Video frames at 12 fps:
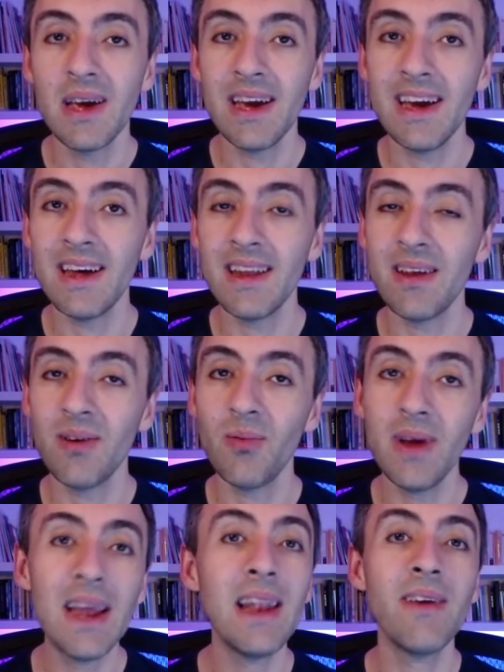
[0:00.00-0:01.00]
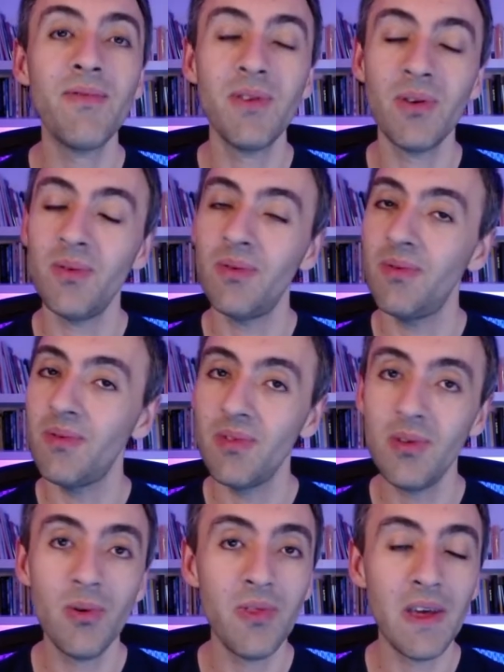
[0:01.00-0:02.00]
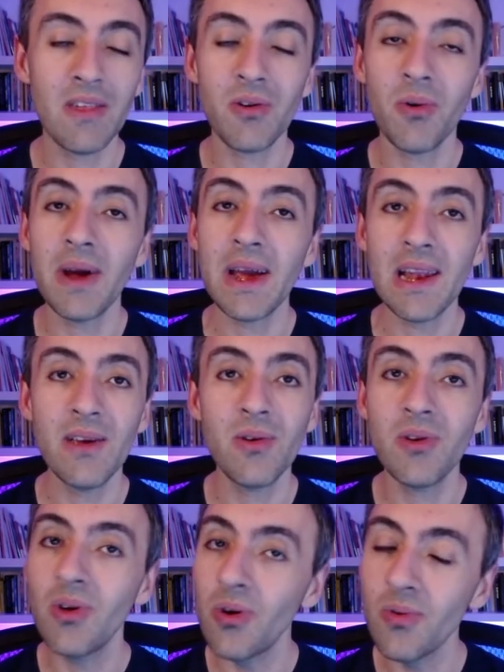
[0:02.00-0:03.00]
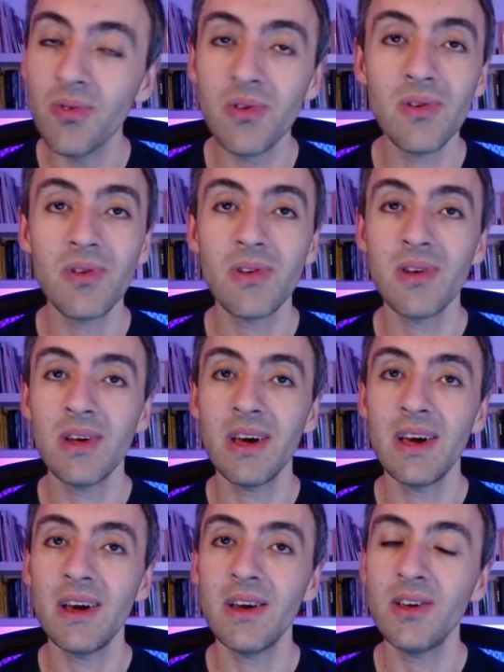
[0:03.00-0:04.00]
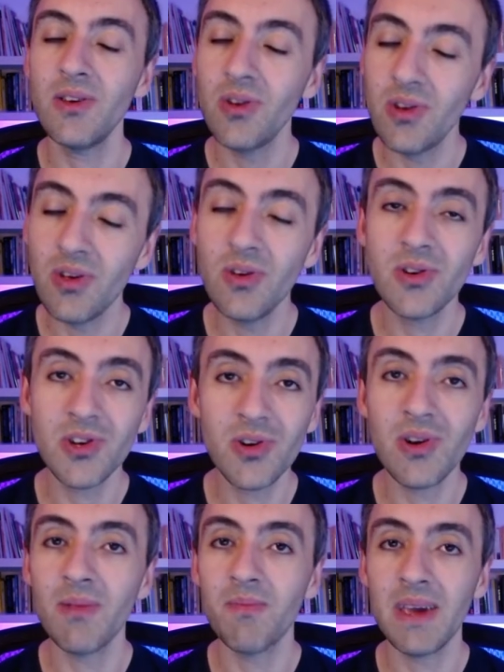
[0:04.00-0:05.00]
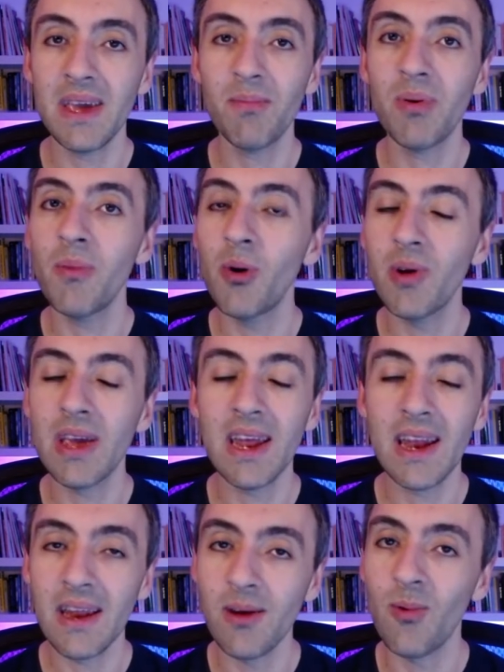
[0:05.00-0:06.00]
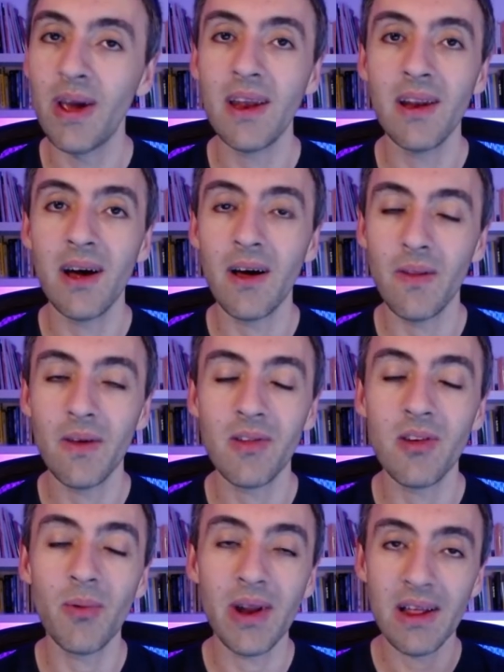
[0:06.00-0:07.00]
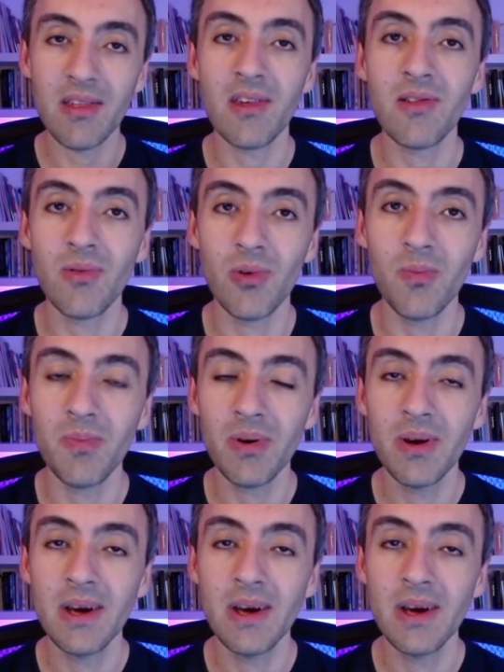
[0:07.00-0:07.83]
And really, if you do things correctly, you shouldn't be promoting in any way in someone else's group.